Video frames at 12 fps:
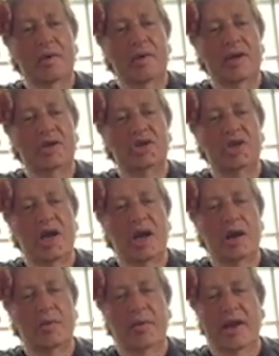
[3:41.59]
which
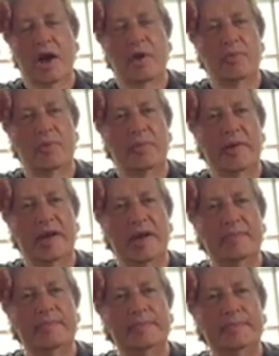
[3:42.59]
we hope will
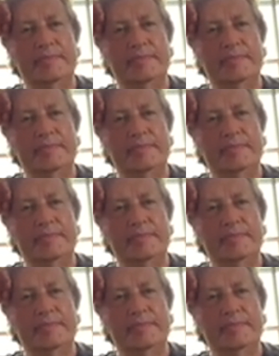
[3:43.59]
be